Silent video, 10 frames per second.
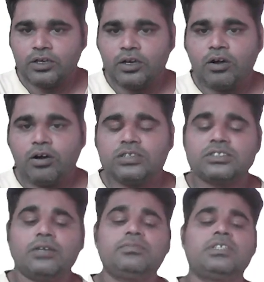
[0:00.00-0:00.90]
or
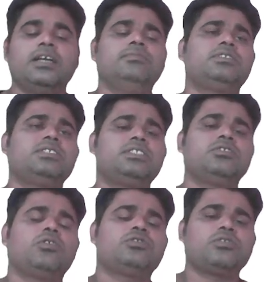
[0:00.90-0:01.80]
sometimes it is
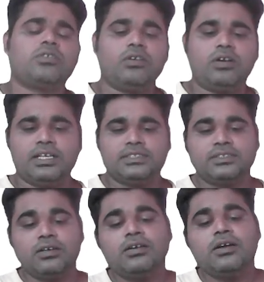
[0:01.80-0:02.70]
also called as
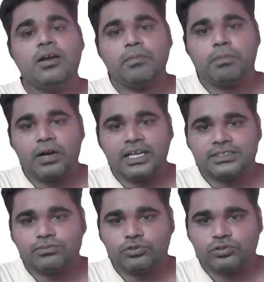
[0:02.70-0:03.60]
the
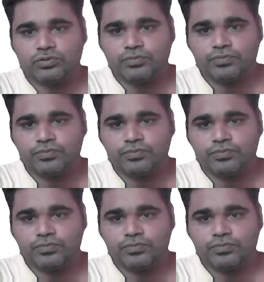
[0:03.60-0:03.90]
plasmosome.